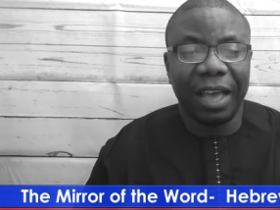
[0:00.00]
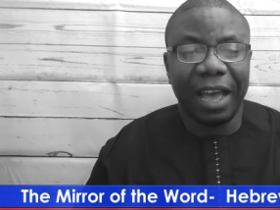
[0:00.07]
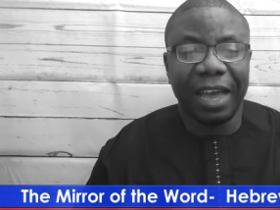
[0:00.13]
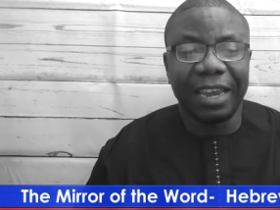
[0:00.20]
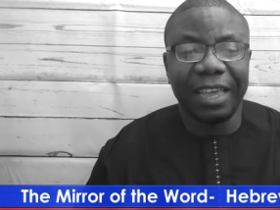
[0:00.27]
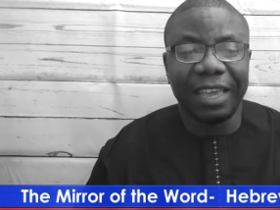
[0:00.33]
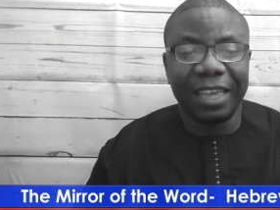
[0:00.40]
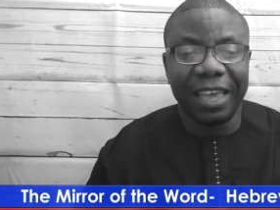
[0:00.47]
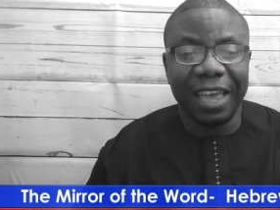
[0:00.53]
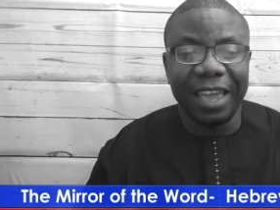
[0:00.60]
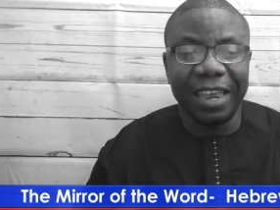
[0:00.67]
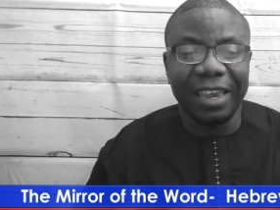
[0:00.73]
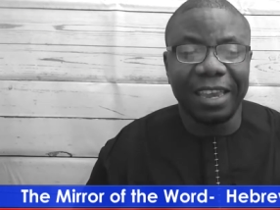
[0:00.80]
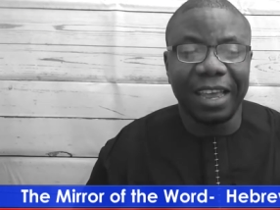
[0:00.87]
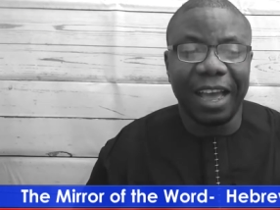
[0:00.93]
And
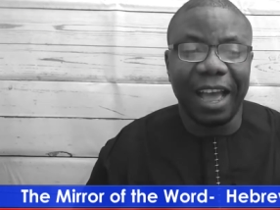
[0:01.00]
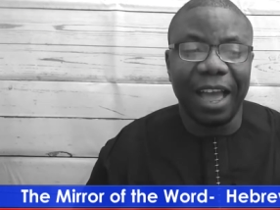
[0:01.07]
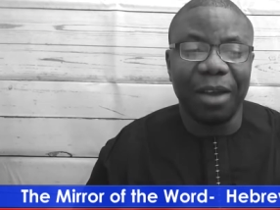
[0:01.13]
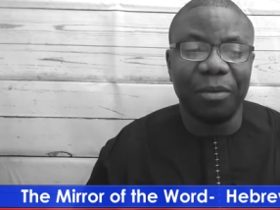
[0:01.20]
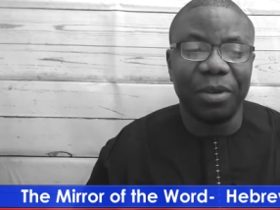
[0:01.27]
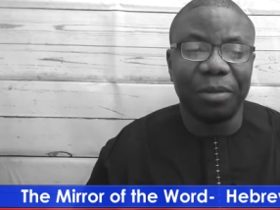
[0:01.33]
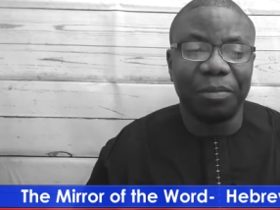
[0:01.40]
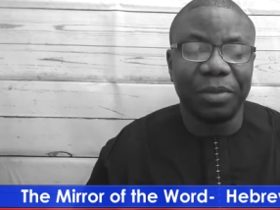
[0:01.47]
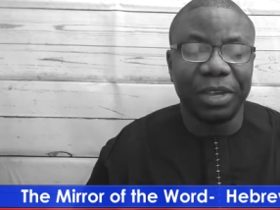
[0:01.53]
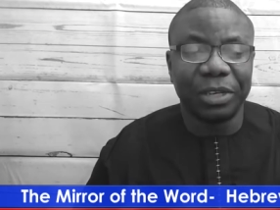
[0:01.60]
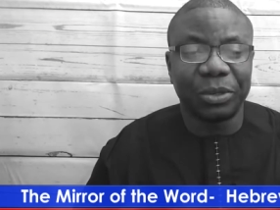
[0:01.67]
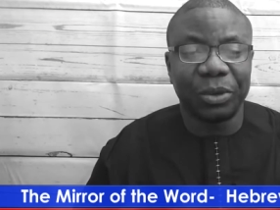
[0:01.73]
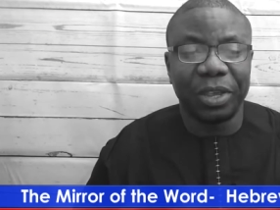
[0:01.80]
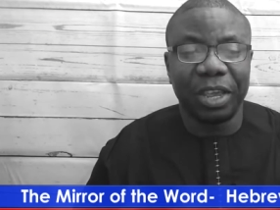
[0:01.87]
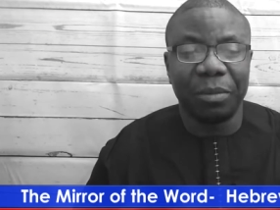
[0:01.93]
again I will be
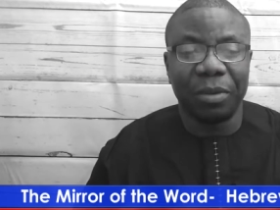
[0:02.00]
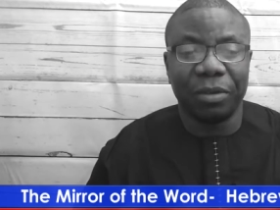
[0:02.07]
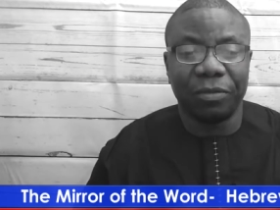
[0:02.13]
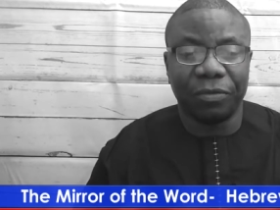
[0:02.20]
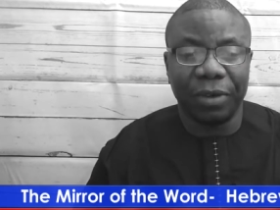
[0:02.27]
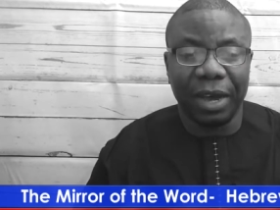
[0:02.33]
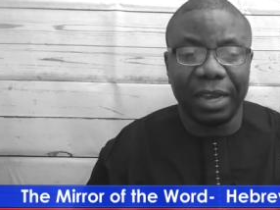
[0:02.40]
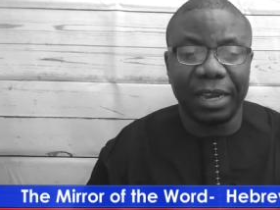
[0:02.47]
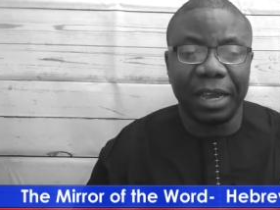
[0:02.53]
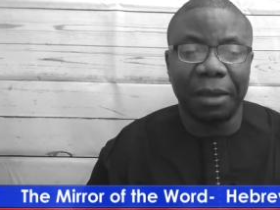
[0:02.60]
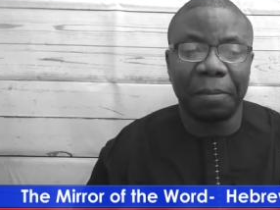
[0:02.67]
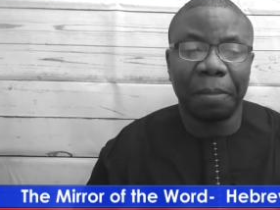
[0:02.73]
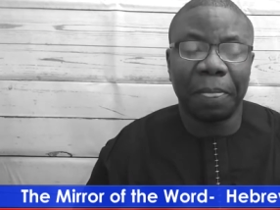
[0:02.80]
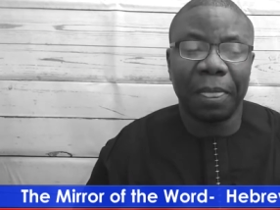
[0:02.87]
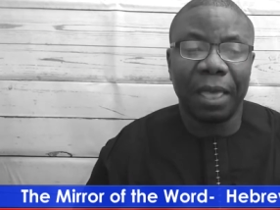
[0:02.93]
to him a
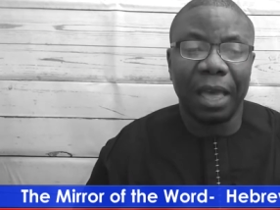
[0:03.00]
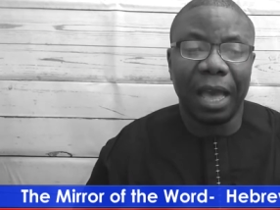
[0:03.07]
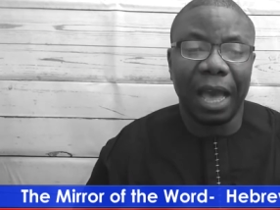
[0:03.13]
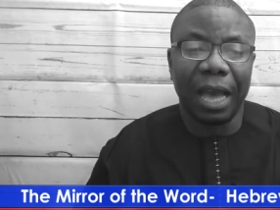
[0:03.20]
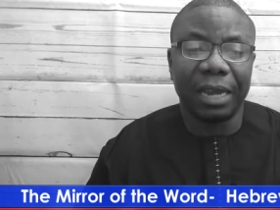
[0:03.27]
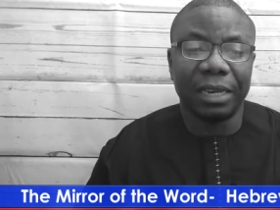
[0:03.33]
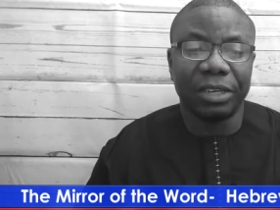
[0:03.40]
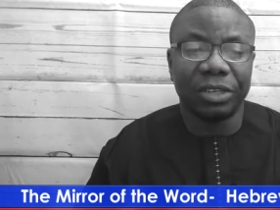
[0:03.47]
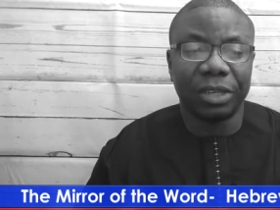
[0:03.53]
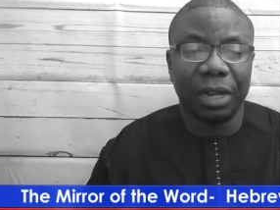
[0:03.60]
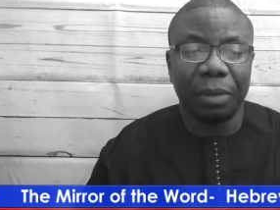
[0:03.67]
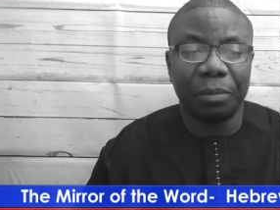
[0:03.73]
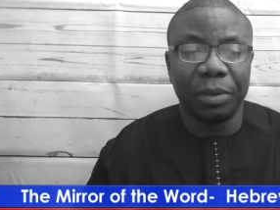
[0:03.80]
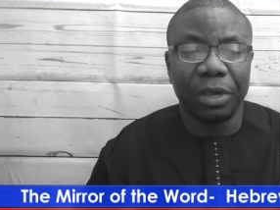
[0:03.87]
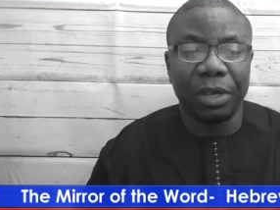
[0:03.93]
father, and he
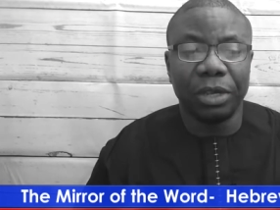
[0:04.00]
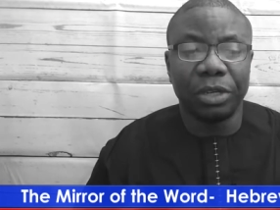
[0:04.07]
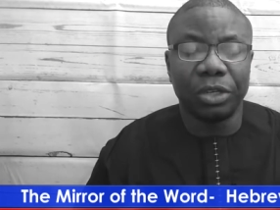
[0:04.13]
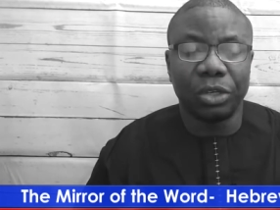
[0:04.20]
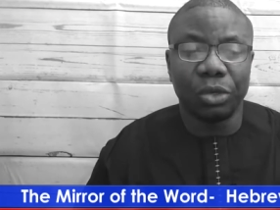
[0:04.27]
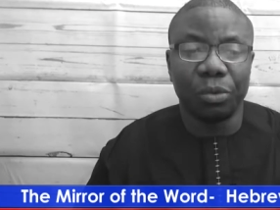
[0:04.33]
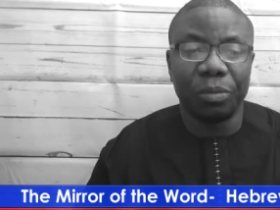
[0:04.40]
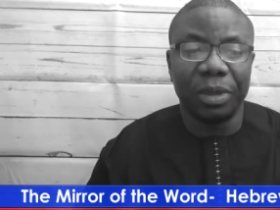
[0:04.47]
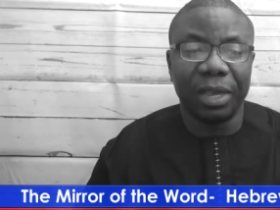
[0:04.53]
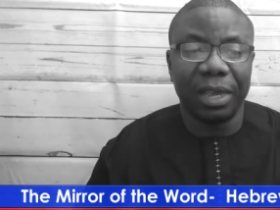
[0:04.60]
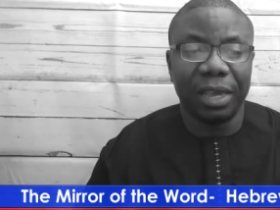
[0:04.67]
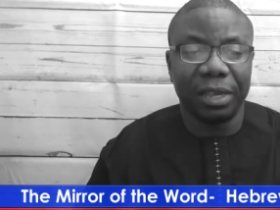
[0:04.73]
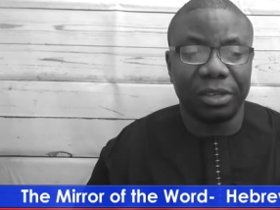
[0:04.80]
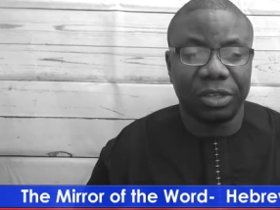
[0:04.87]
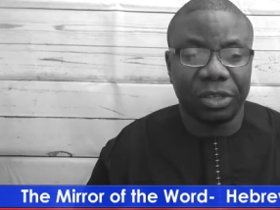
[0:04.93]
shall be to
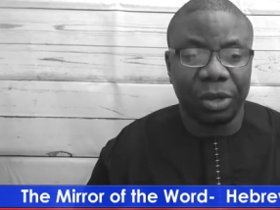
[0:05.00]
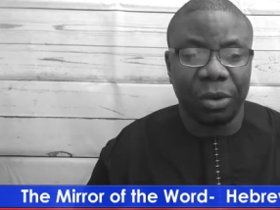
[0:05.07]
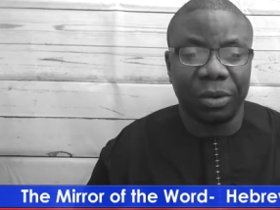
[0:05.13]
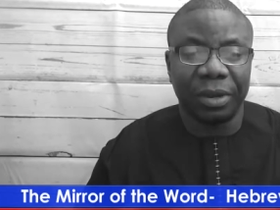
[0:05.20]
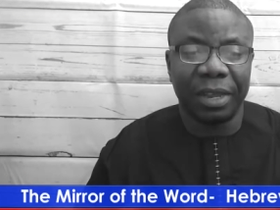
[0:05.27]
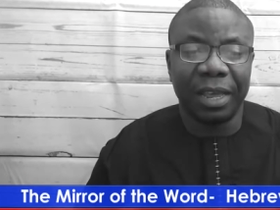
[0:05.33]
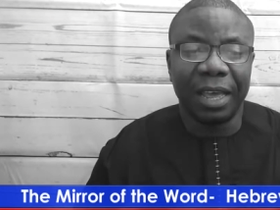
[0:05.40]
me a son.